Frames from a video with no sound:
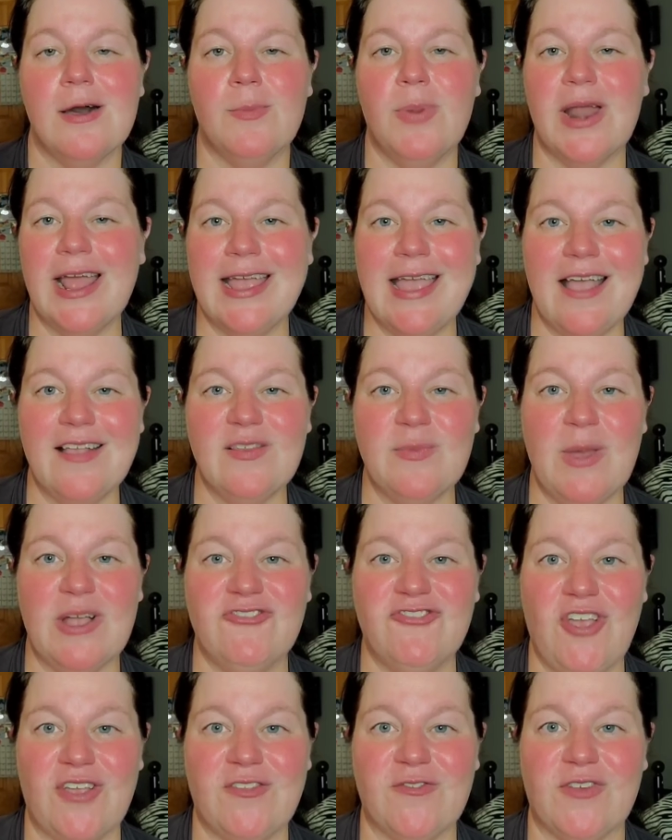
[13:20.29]
But I guess
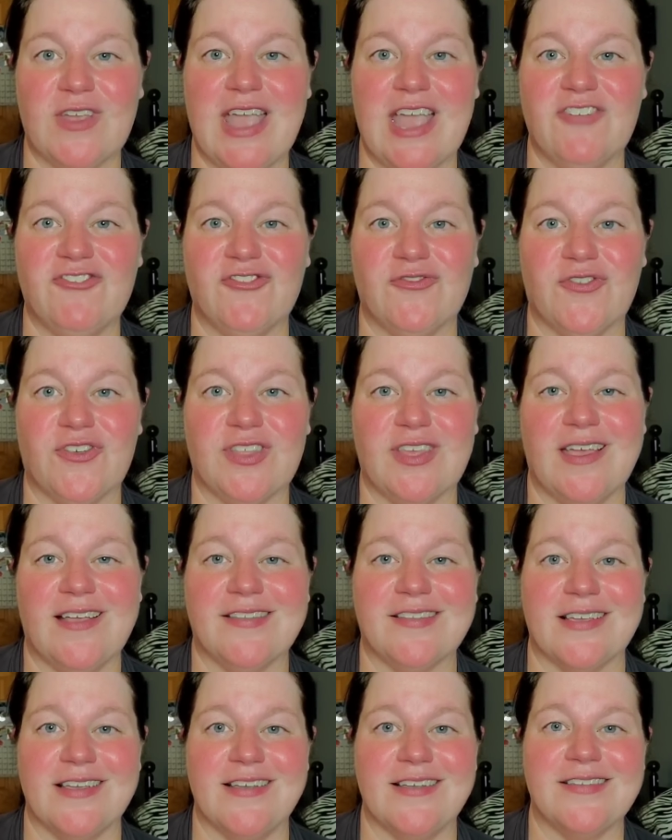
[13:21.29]
my justification for
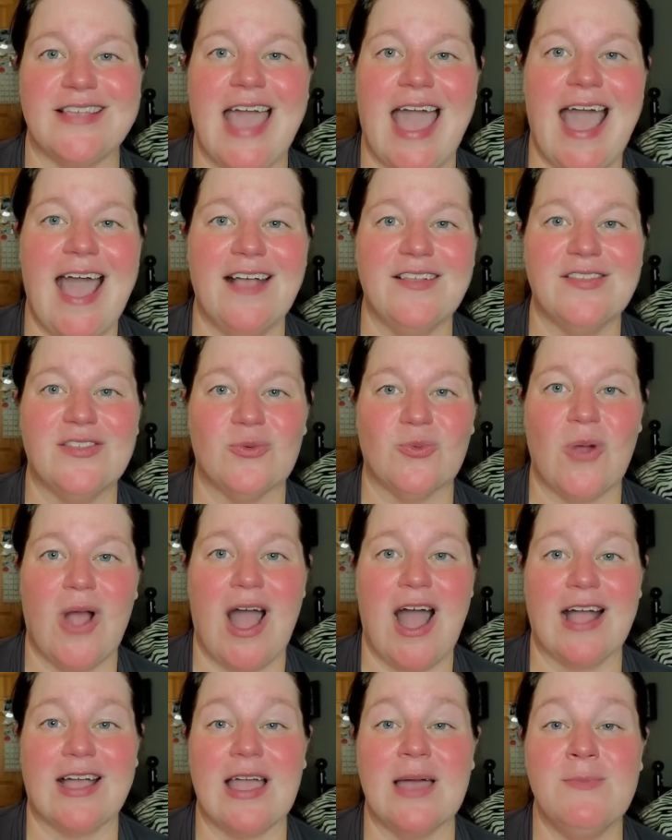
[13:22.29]
this is it has The
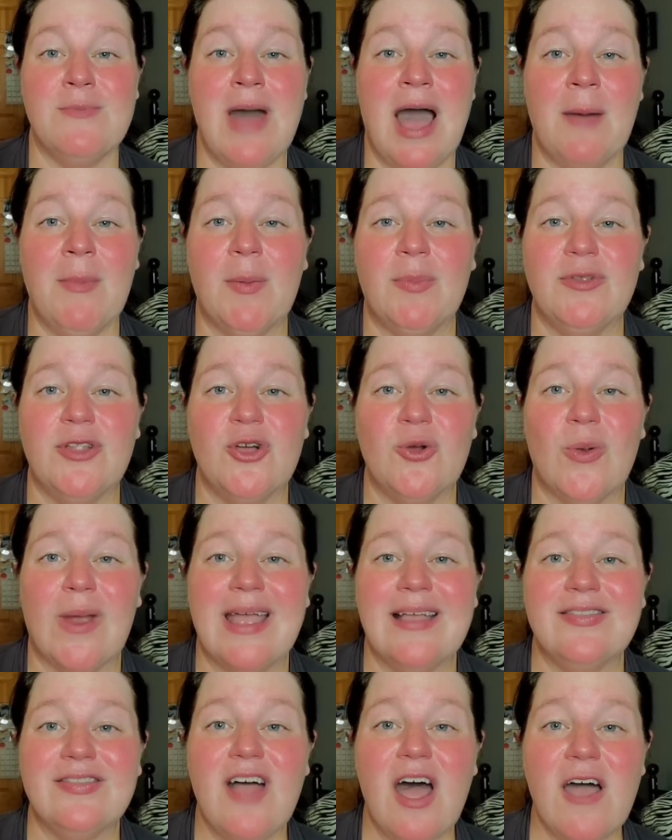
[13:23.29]
Rock, and Mama
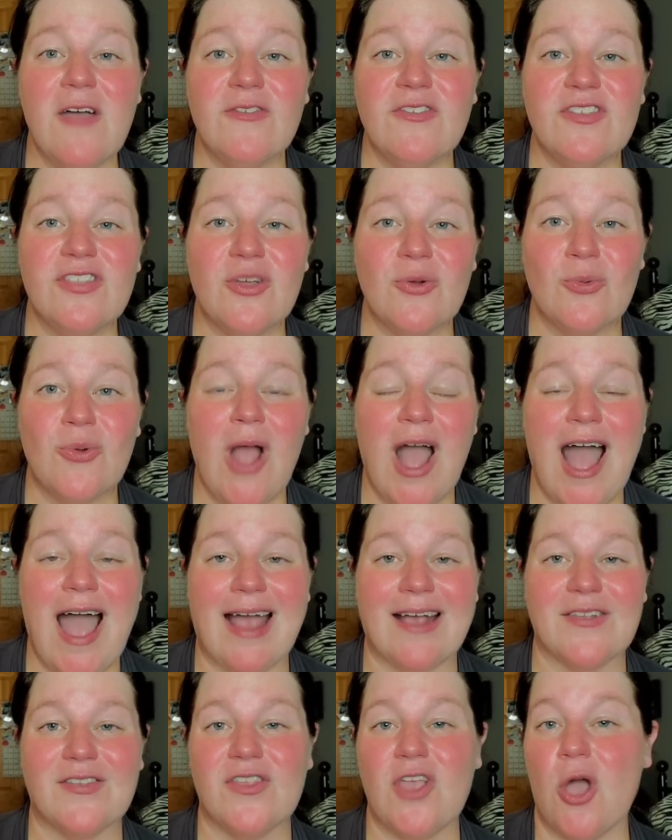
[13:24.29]
Blu-ray loves The
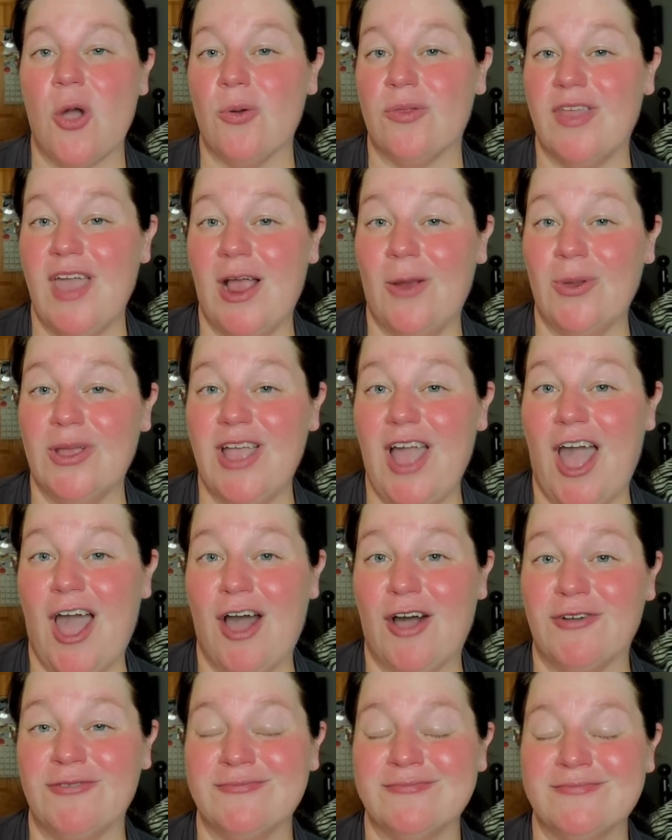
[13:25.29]
Rock. So there we
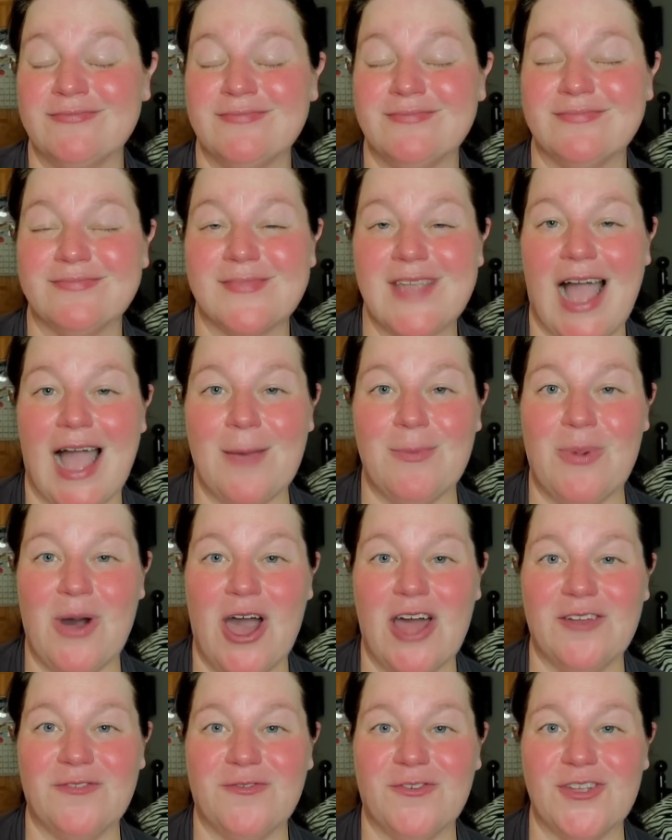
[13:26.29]
go. I
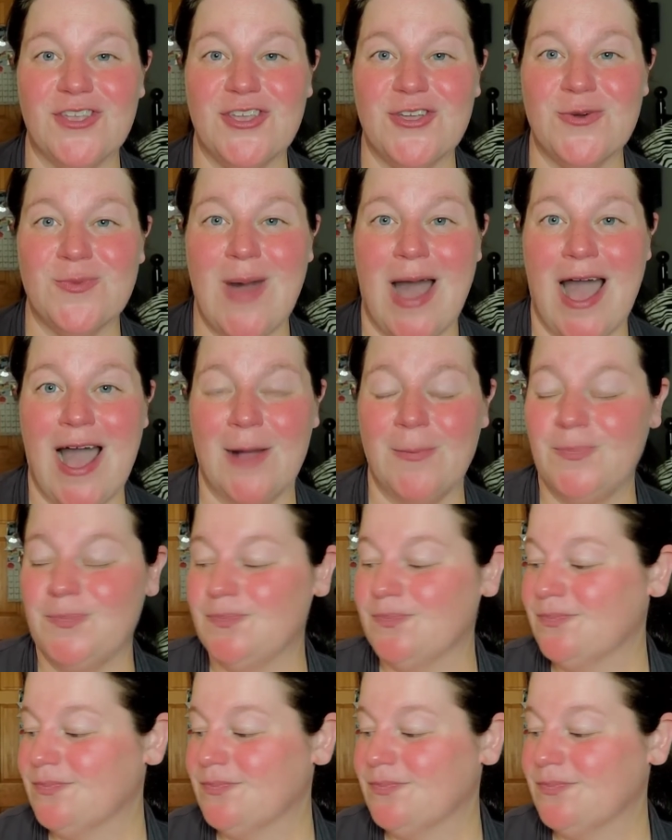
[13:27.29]
bought it for you, Mom.